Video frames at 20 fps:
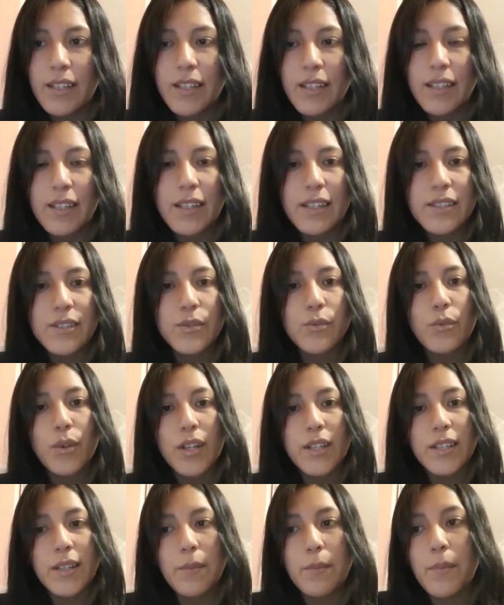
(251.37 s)
is
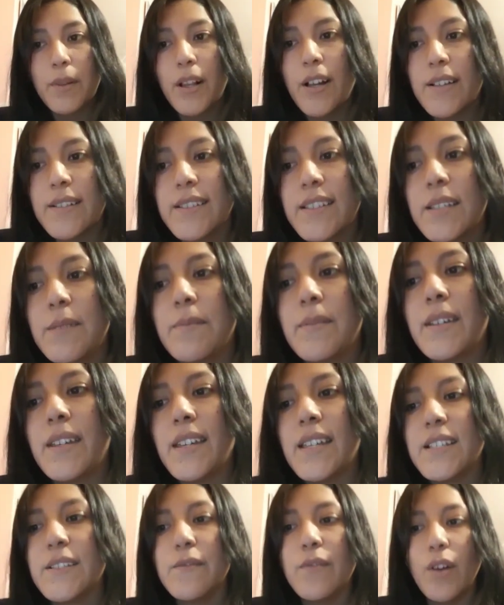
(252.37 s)
when the plosive
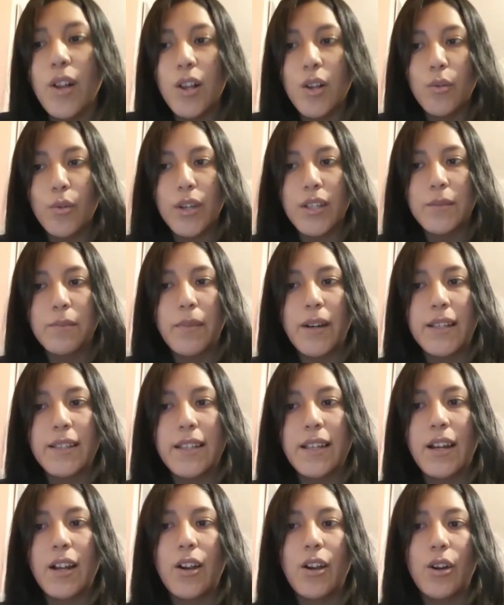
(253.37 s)
is followed by
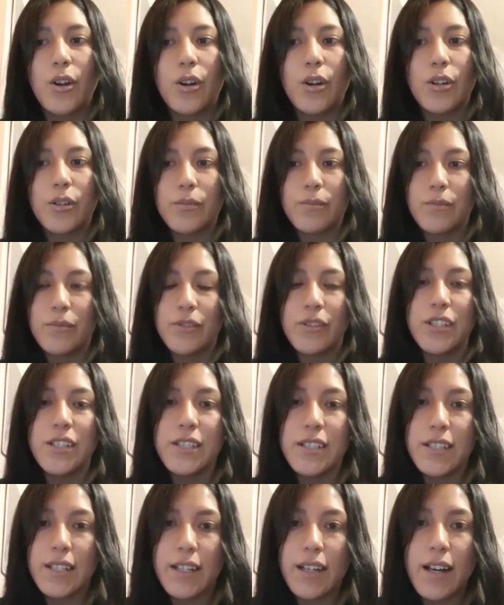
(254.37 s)

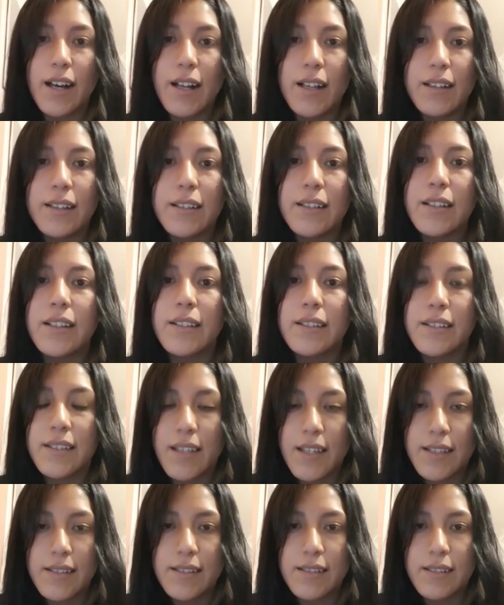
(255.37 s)
harmonical
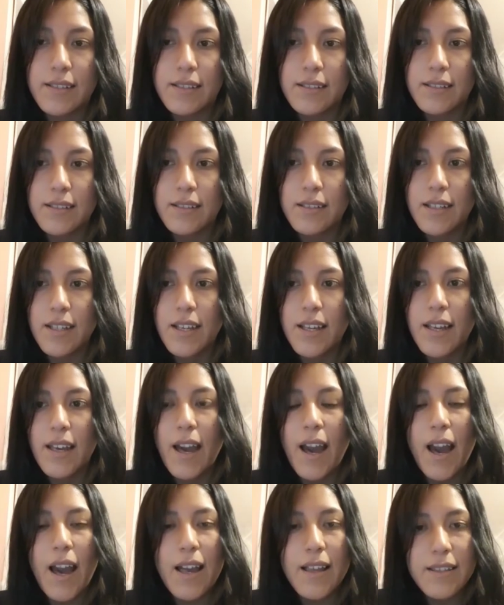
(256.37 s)
nasal,
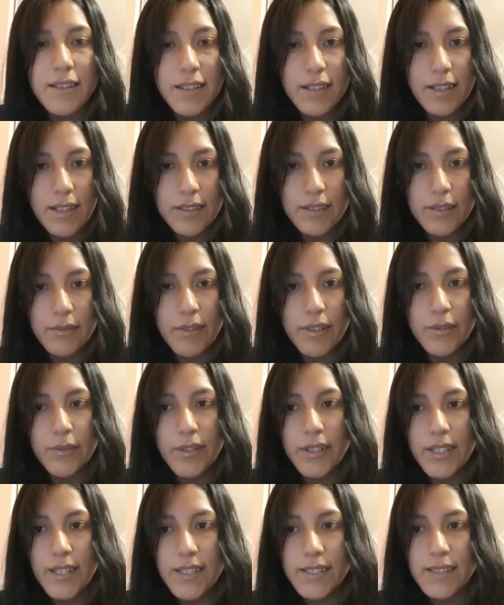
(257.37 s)
and the lateral
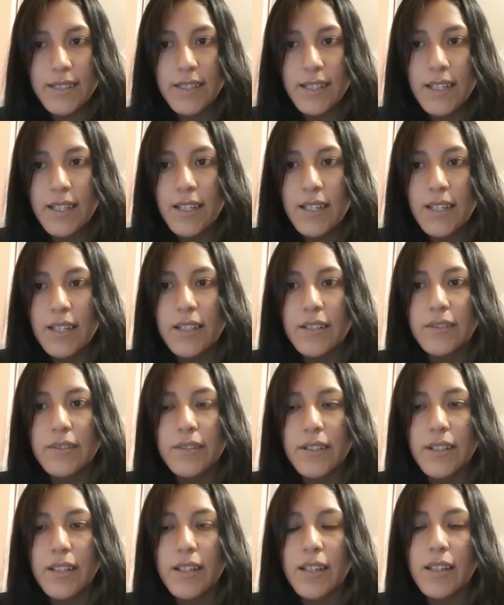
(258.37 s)
release
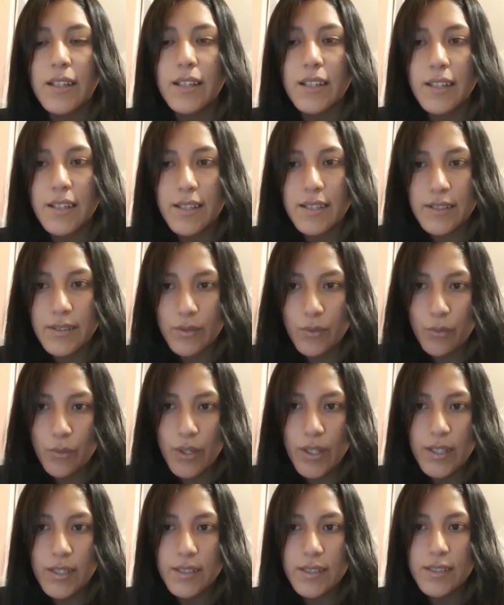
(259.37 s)
is
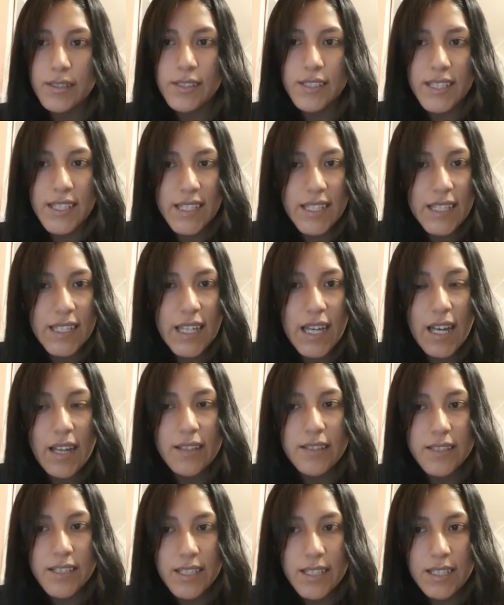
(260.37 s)
when T
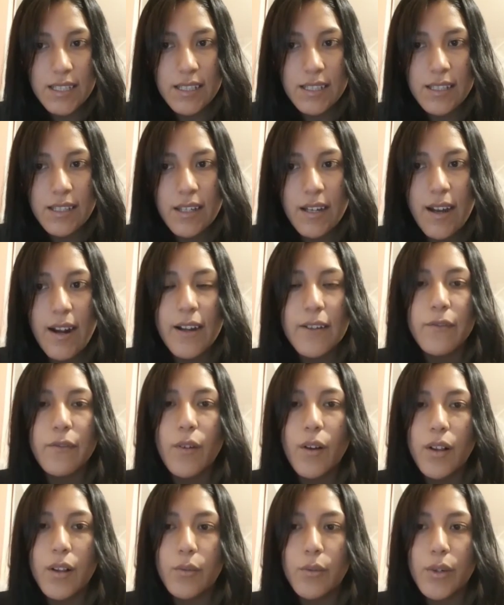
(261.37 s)
and D are
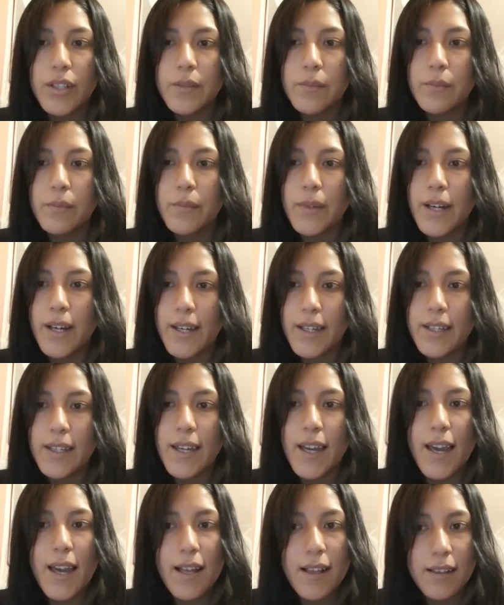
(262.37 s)
followed by
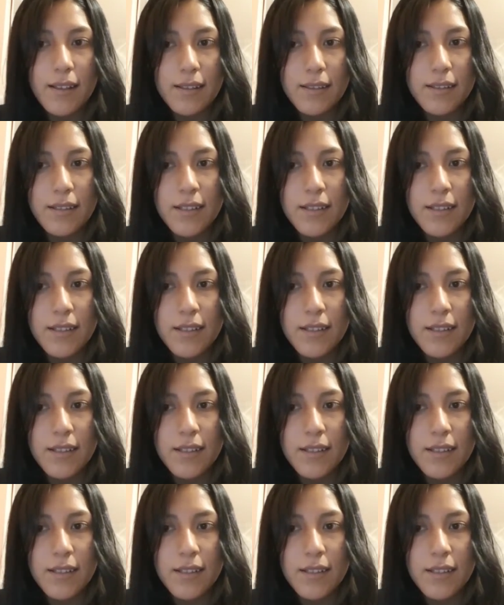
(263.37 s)
L.